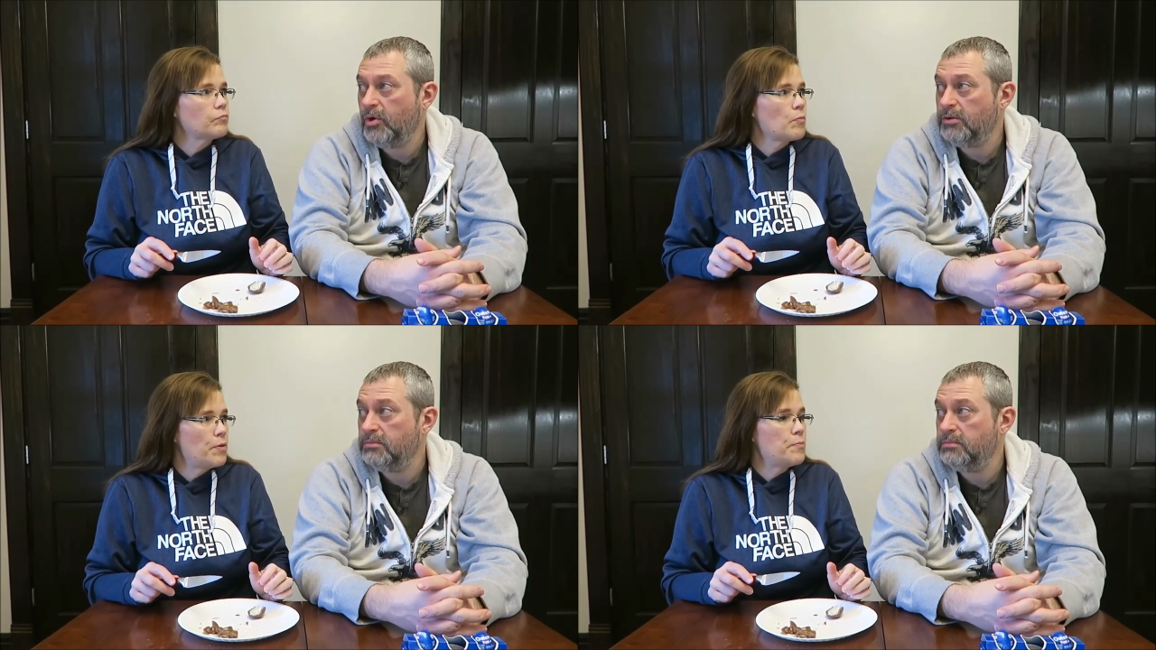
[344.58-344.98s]

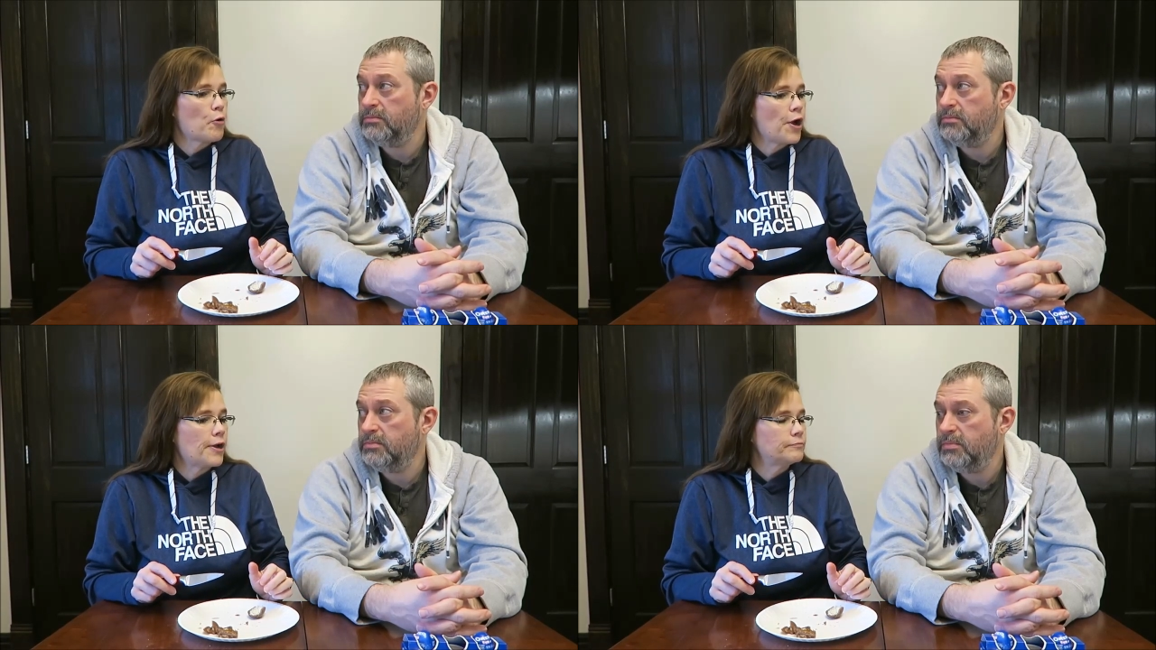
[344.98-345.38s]
Speaker 1: What? Be
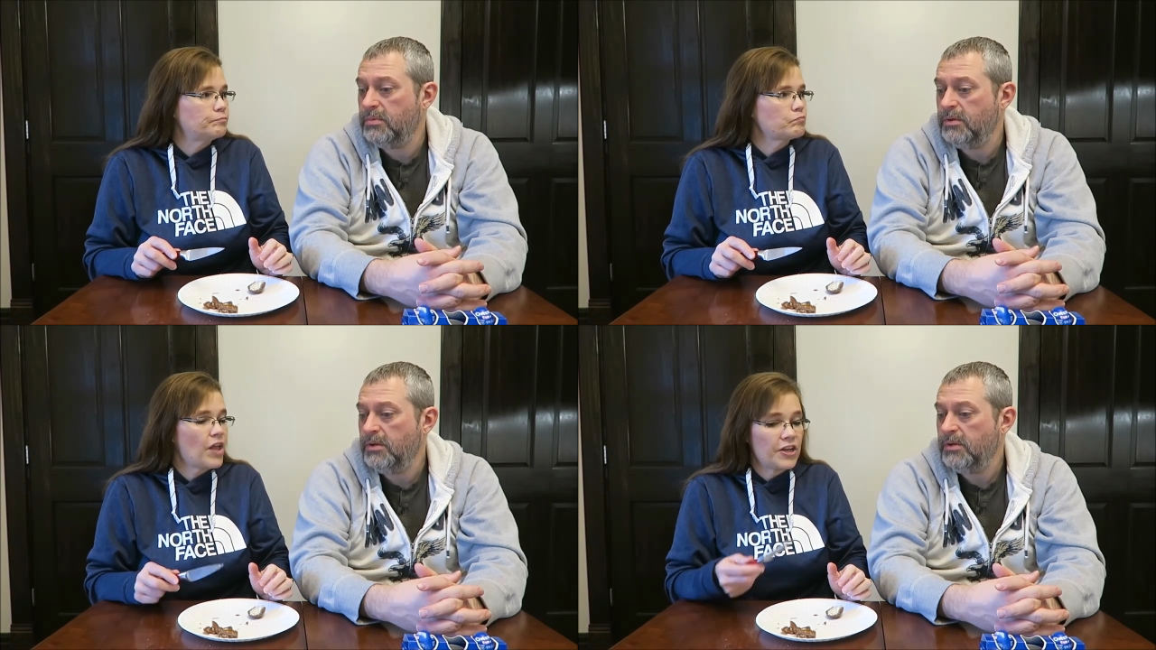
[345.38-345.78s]

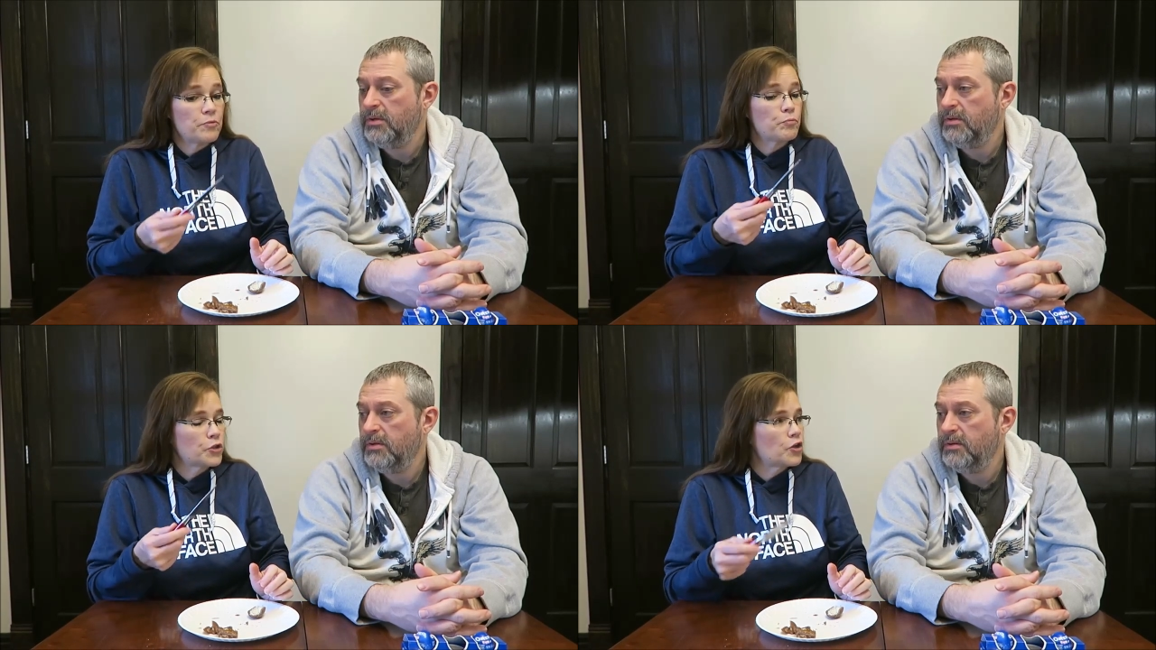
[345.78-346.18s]
proud. I
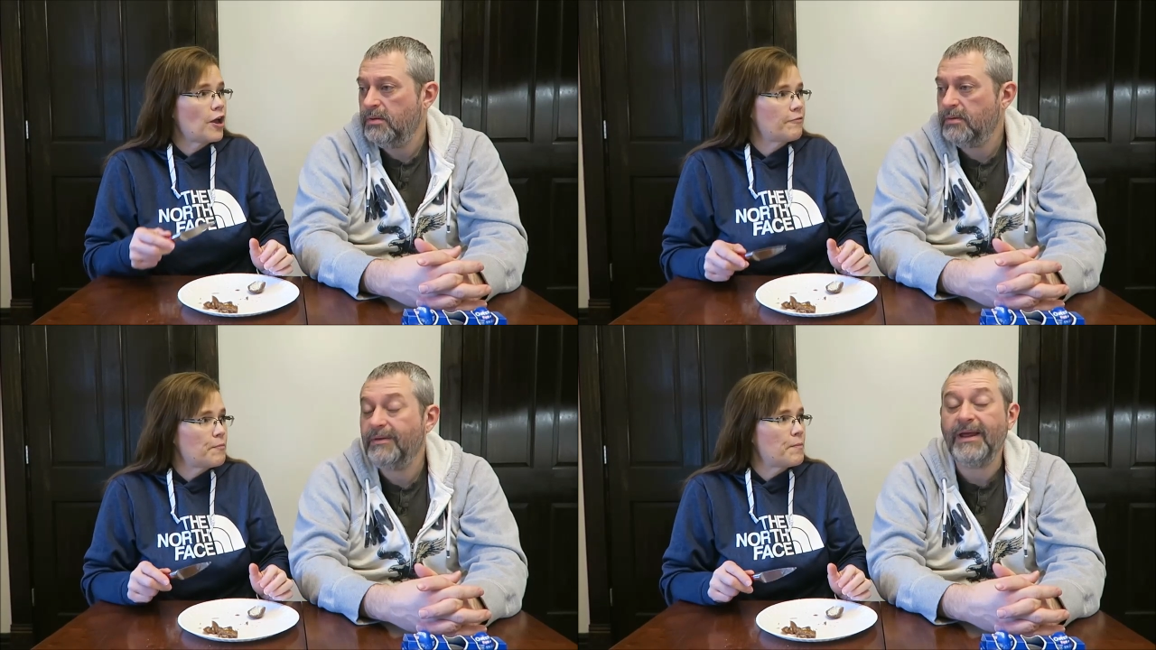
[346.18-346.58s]
didn't put the
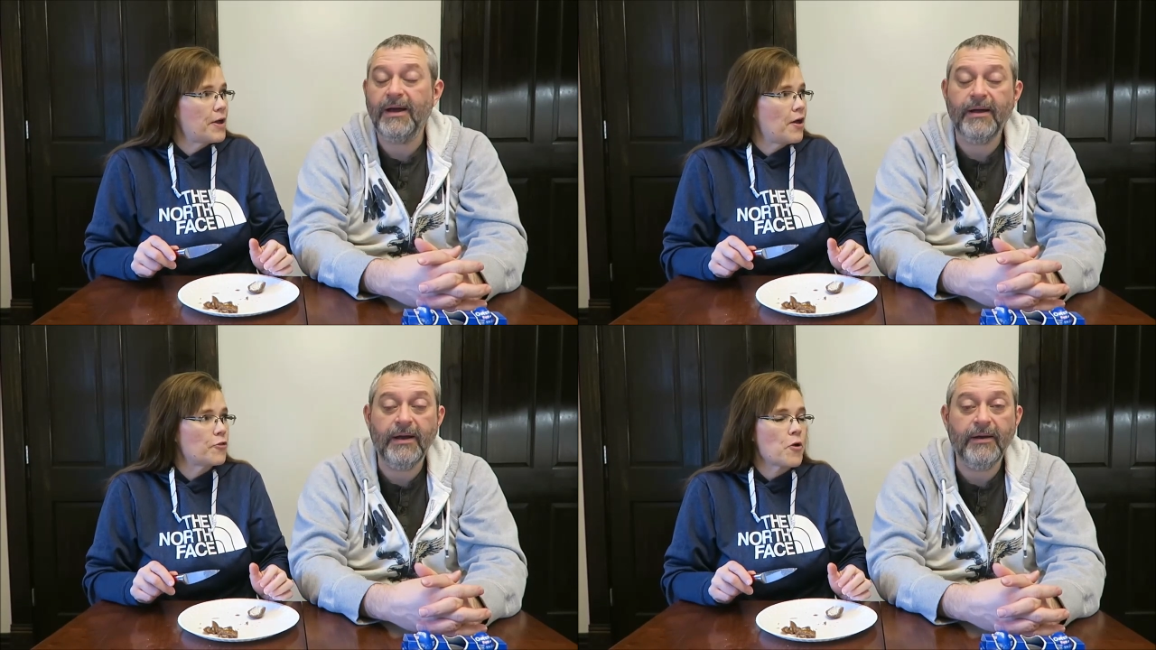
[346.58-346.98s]
knife in my yeah,
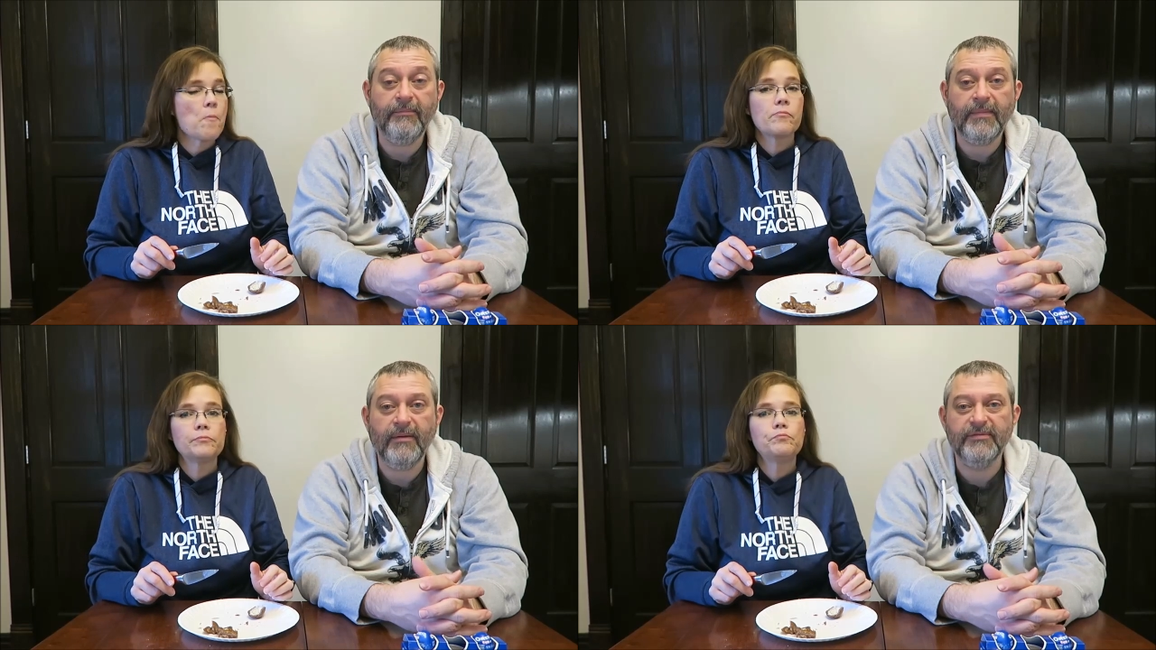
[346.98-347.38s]

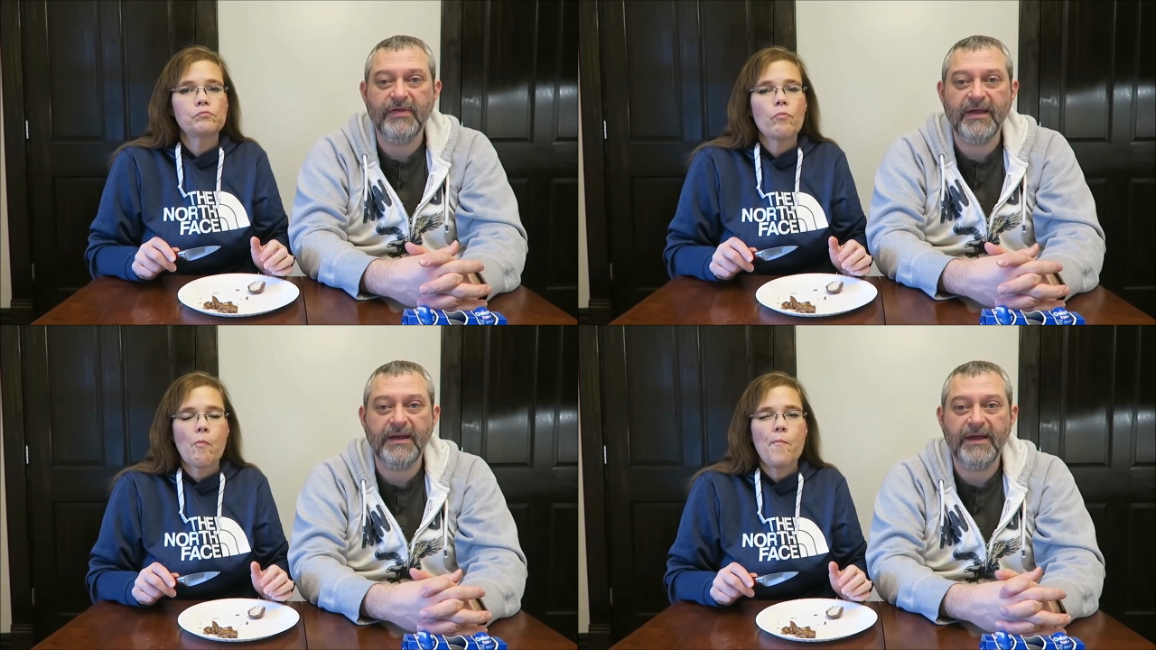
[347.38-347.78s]
mouth.
Speaker 2: Yeah, I know. I
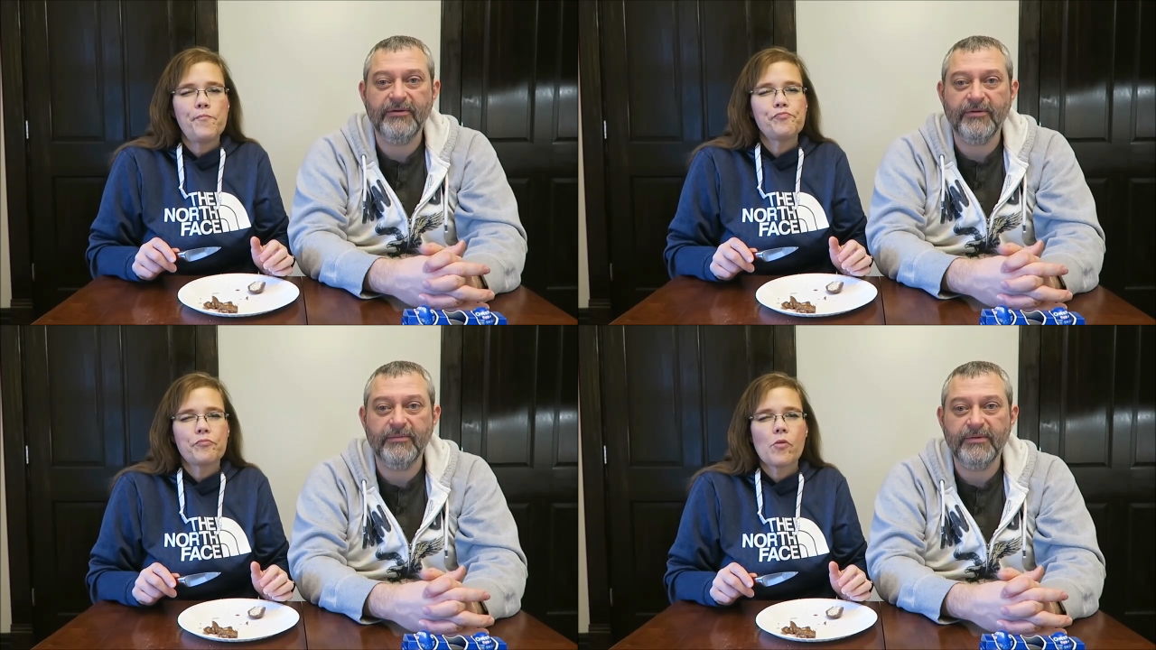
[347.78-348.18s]
was thinking
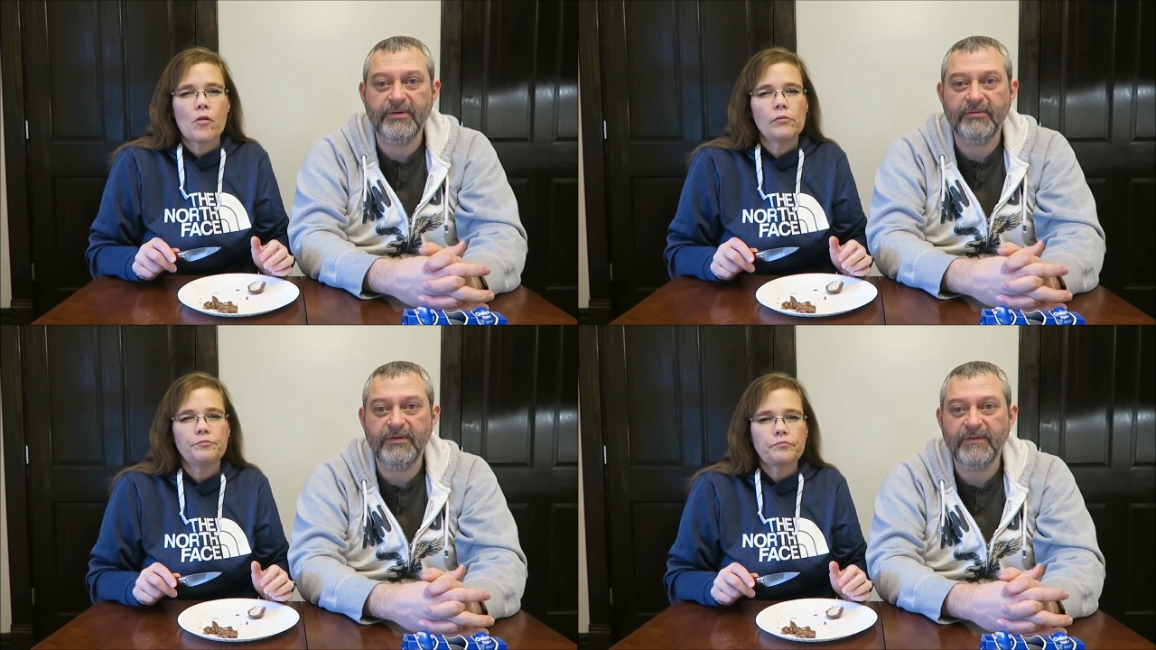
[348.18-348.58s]
Andrew
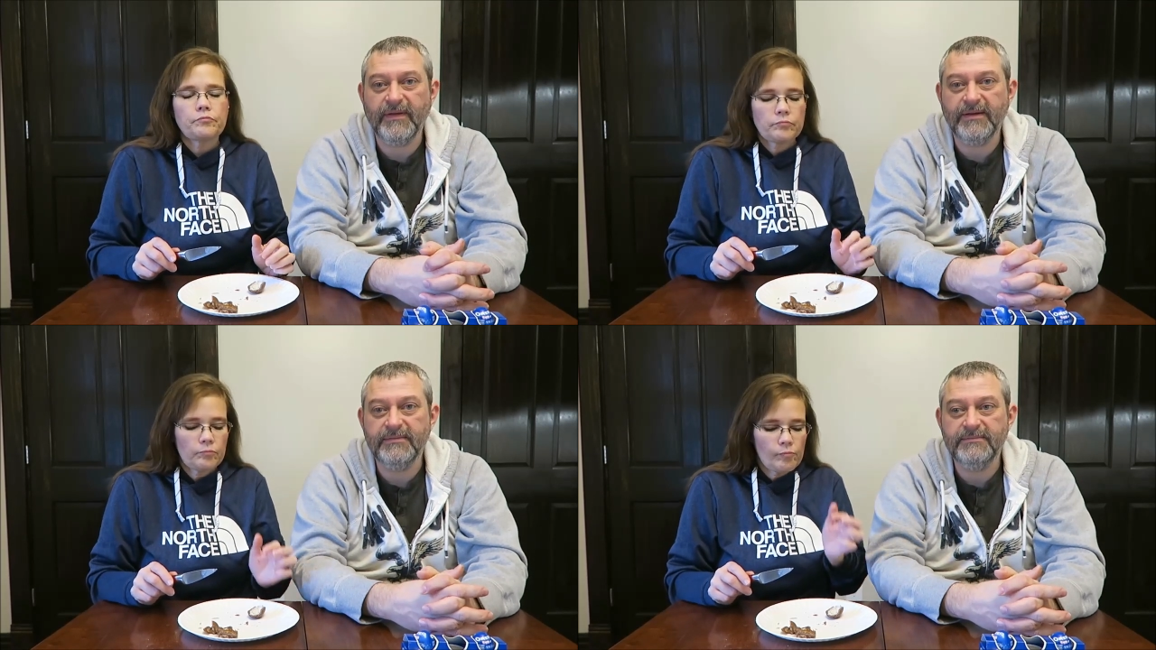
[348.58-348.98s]
when you did
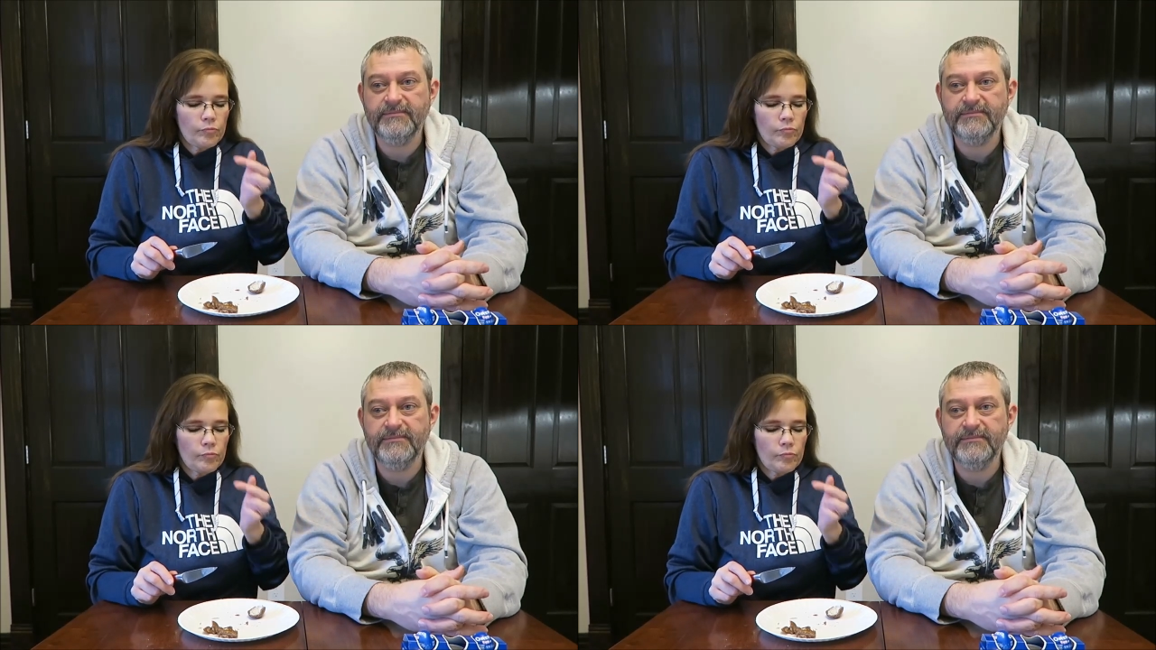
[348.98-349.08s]
that.